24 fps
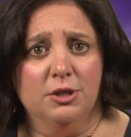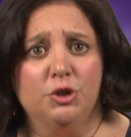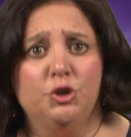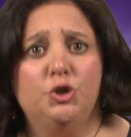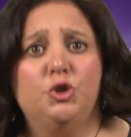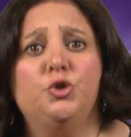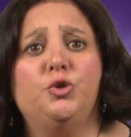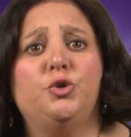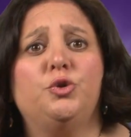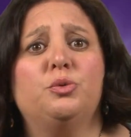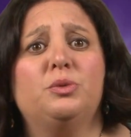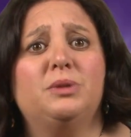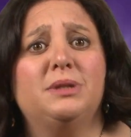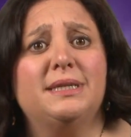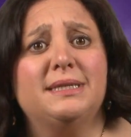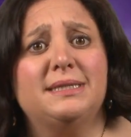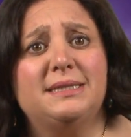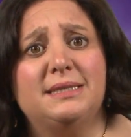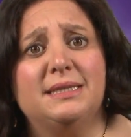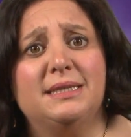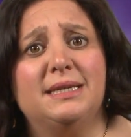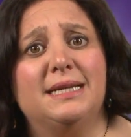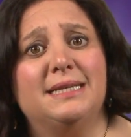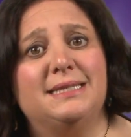Do you
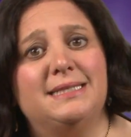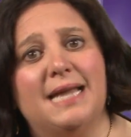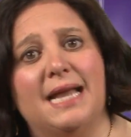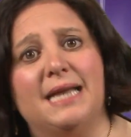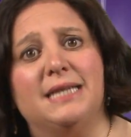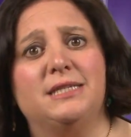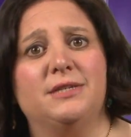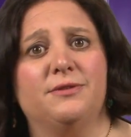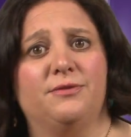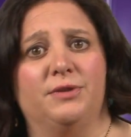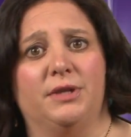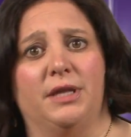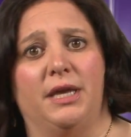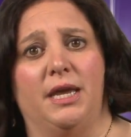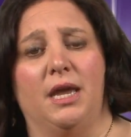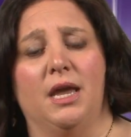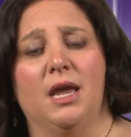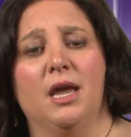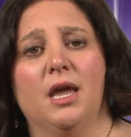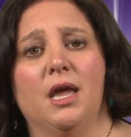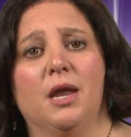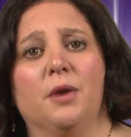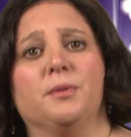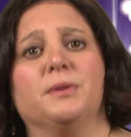listen attentively
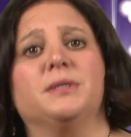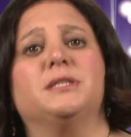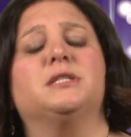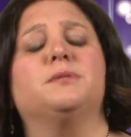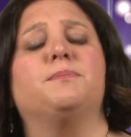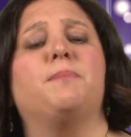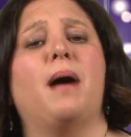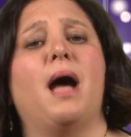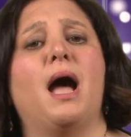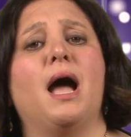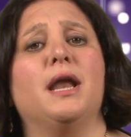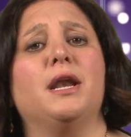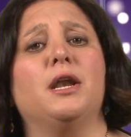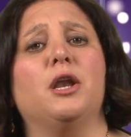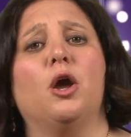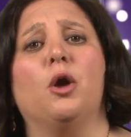and respond